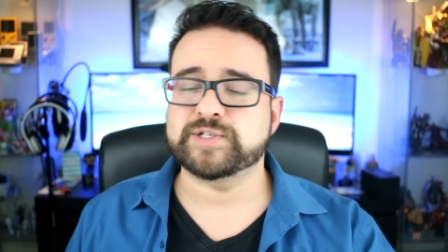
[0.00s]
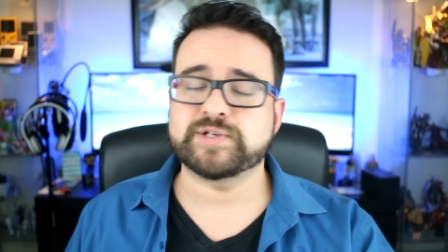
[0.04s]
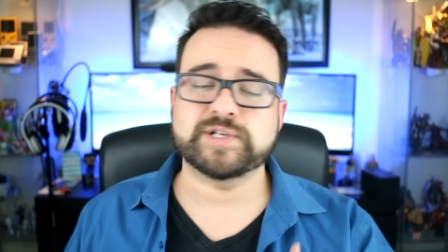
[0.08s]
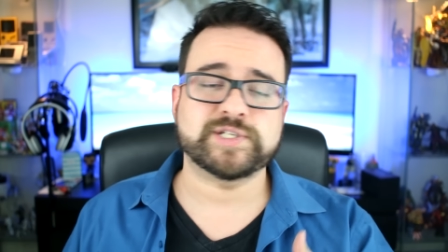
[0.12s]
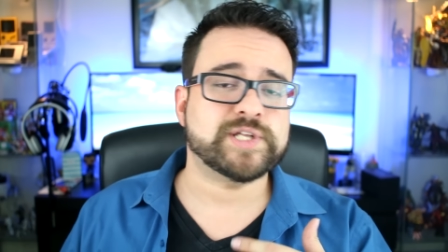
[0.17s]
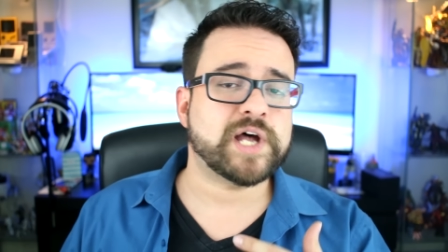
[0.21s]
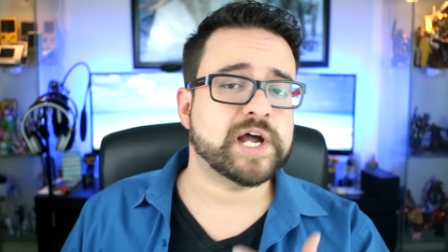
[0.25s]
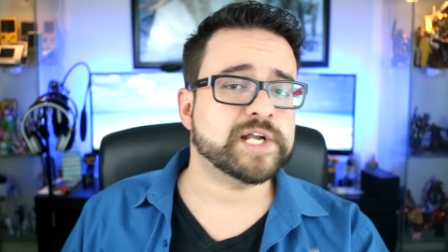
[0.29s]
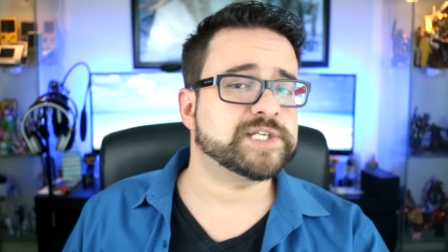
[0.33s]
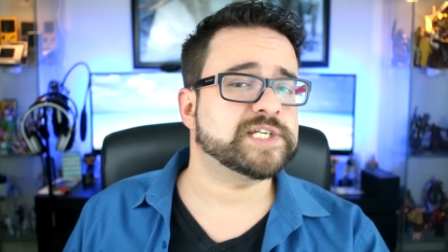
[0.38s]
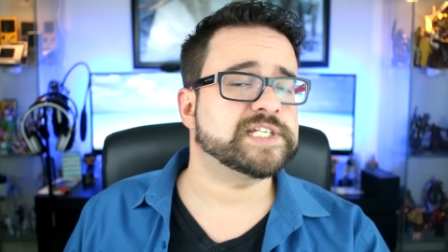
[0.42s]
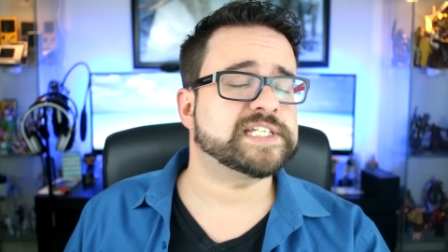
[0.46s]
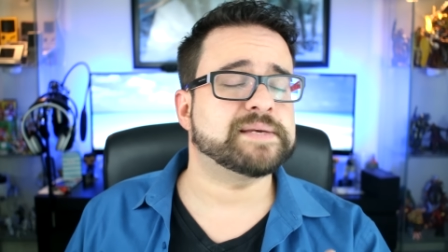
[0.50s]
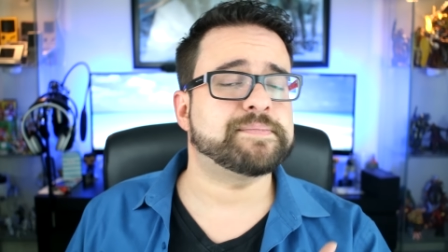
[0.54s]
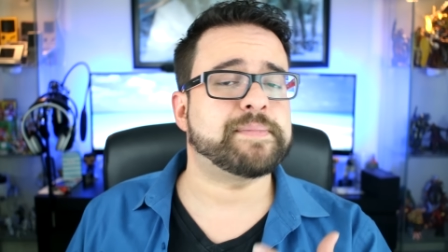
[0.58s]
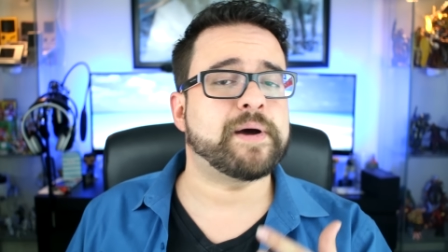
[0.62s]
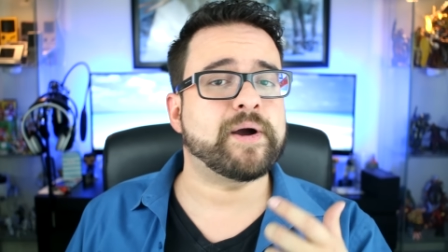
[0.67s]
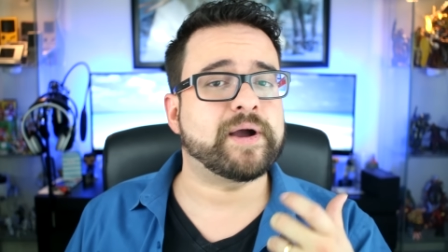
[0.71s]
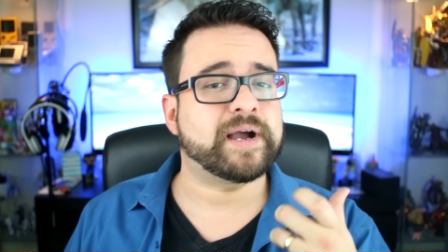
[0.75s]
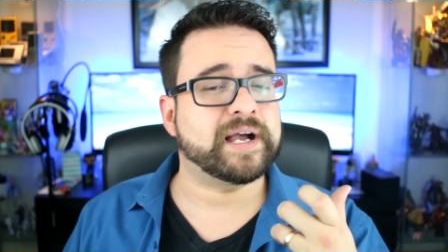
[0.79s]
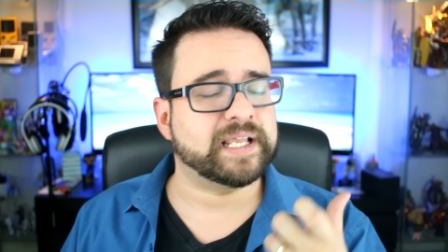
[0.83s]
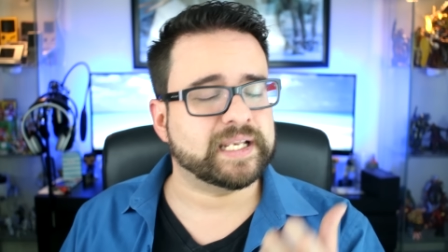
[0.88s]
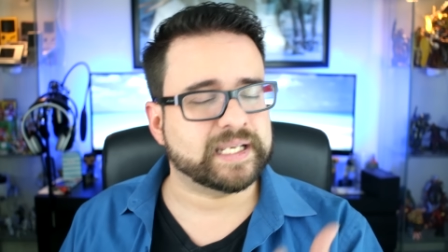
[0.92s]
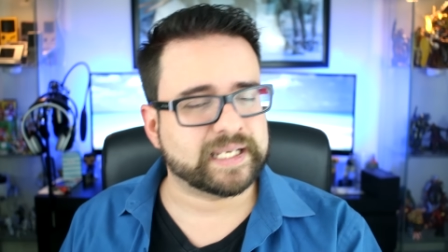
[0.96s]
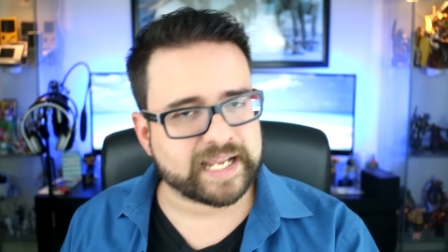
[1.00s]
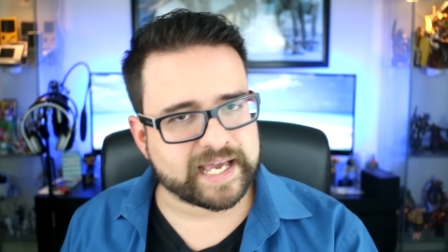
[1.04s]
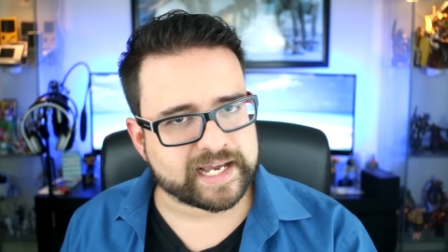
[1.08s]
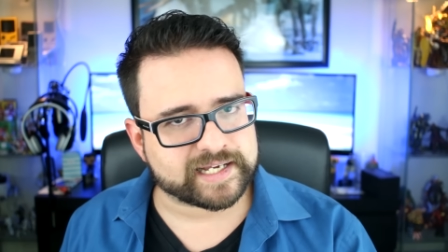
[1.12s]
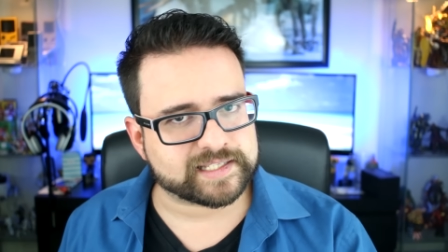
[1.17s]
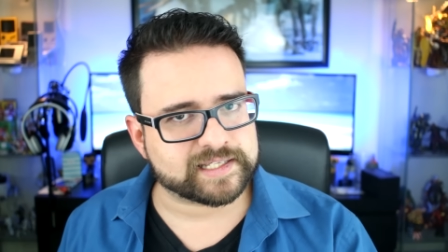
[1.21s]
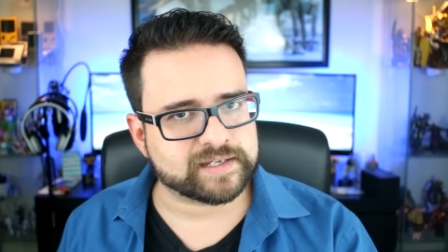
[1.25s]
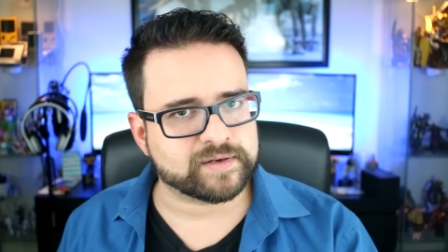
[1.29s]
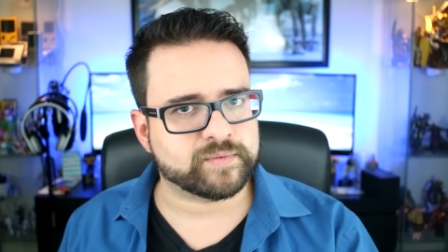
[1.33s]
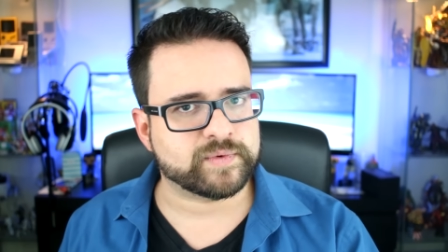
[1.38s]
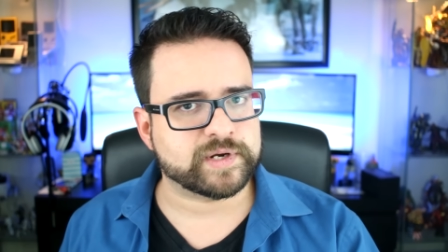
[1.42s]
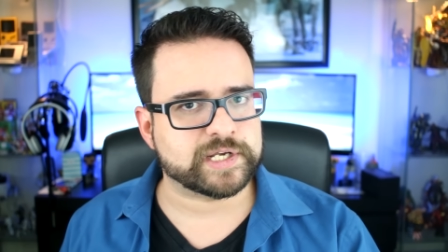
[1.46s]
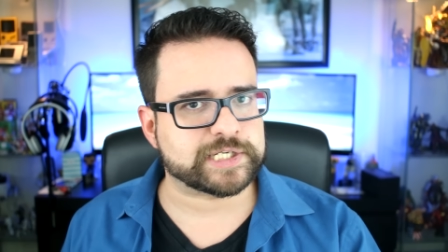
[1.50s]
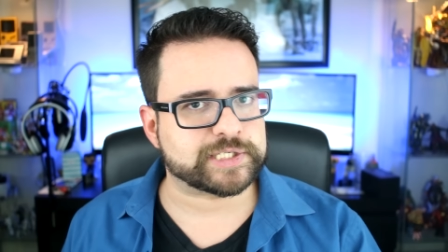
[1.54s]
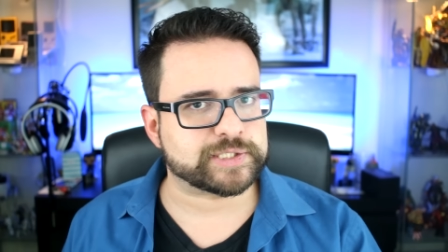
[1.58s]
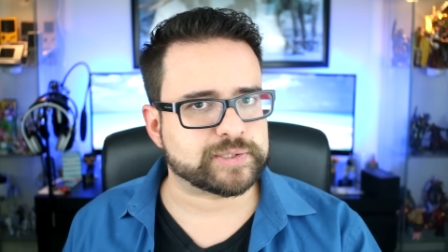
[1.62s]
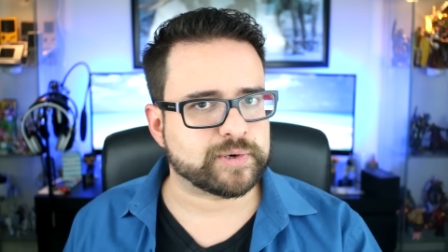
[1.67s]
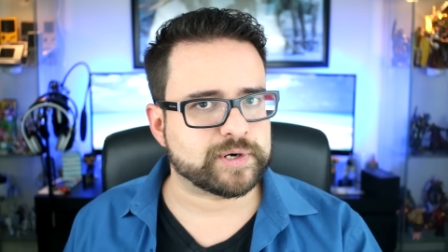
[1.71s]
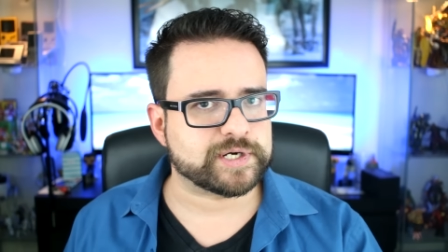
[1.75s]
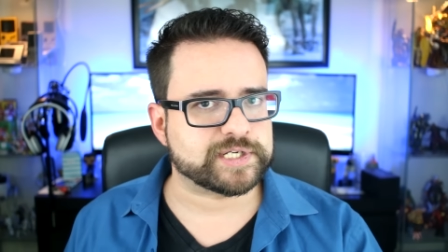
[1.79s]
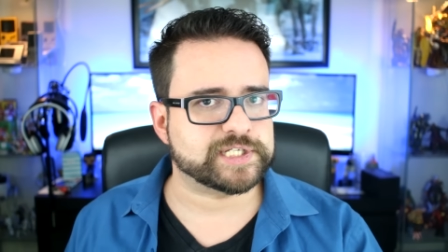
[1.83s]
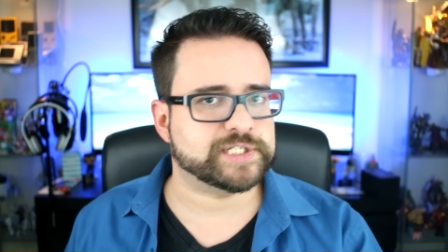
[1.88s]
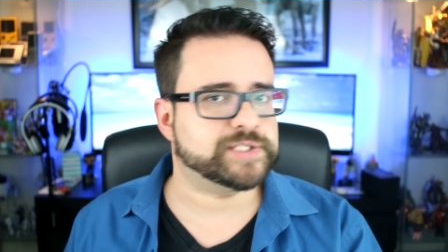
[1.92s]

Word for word: So it's not just about collecting resources,